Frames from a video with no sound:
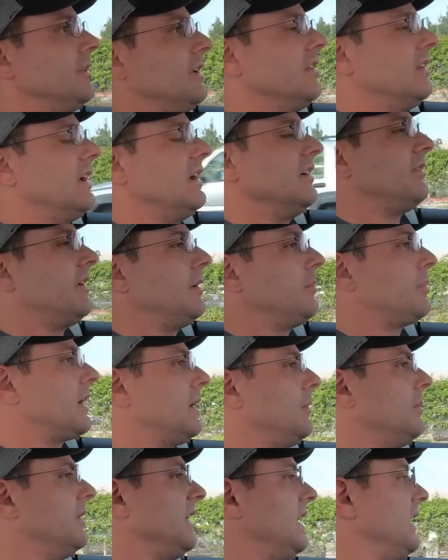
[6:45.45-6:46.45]
real life I
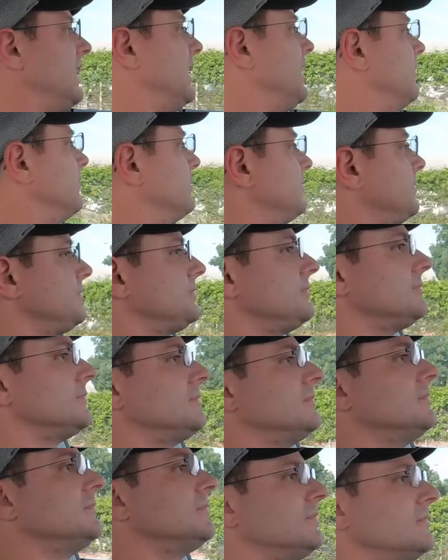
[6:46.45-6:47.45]
probably have,
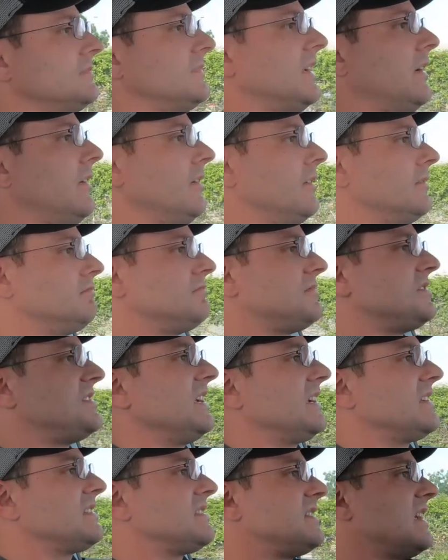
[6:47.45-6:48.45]
I don't know,
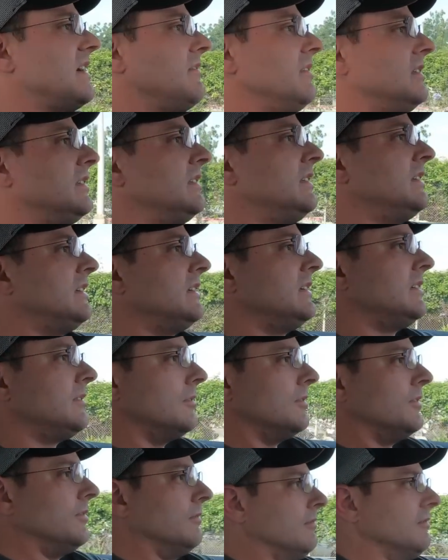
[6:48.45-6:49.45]
6, 7.
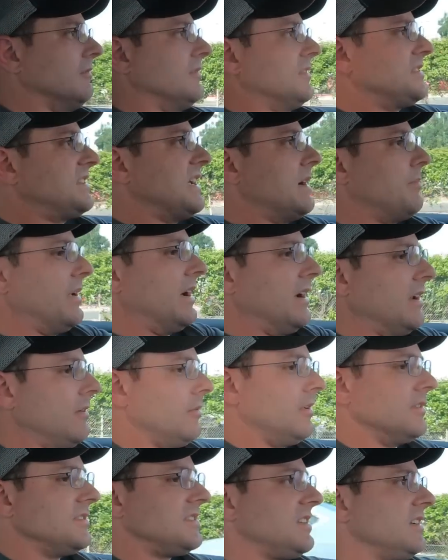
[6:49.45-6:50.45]
We'll step on it
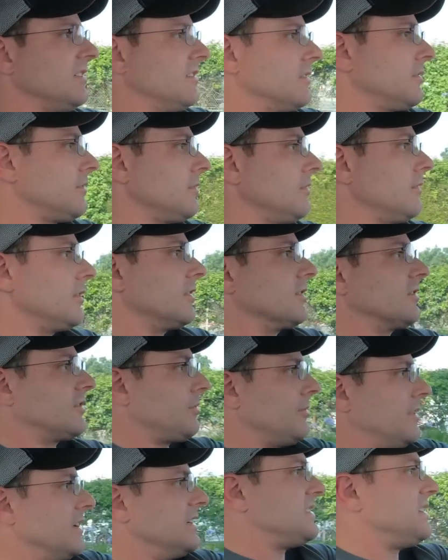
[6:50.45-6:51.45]
once or
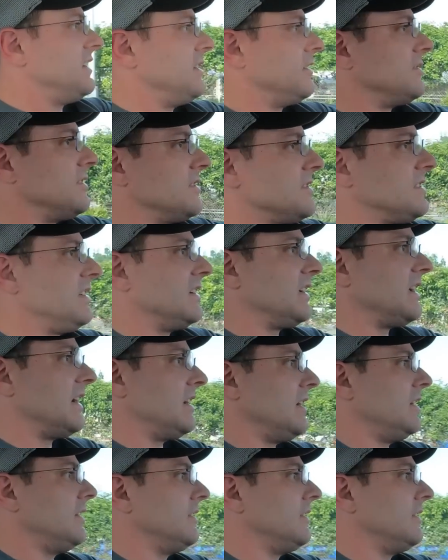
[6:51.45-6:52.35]
twice here just to kind